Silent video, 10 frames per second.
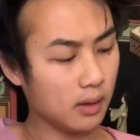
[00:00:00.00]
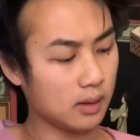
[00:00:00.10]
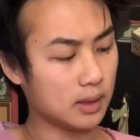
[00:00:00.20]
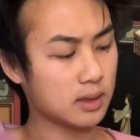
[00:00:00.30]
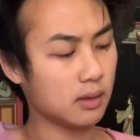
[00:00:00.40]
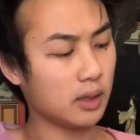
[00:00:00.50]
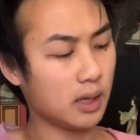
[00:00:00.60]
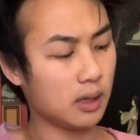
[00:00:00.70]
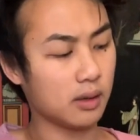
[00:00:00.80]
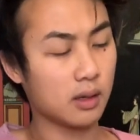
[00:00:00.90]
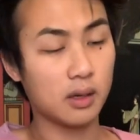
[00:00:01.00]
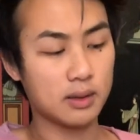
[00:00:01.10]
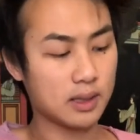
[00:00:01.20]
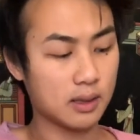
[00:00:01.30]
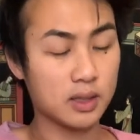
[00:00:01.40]
Let's go ahead and close
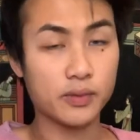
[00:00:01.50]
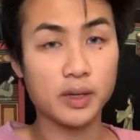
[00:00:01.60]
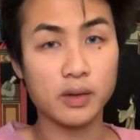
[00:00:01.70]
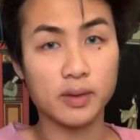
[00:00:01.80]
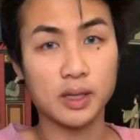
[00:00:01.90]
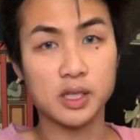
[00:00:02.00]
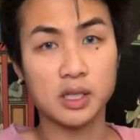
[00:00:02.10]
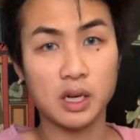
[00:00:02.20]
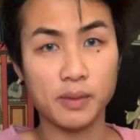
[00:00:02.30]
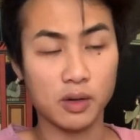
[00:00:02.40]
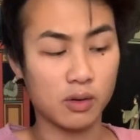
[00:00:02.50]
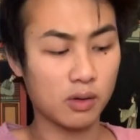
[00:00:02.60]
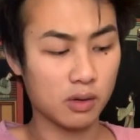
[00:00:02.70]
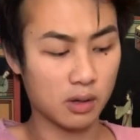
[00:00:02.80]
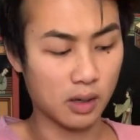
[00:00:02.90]
out this reading with this Shaman
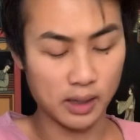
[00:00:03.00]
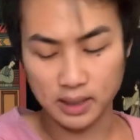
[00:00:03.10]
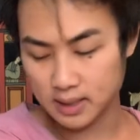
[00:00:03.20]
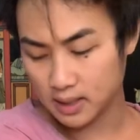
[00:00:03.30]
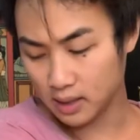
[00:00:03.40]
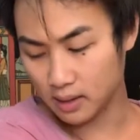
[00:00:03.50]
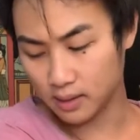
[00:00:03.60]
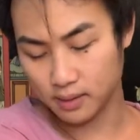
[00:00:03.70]
Oracle card. I see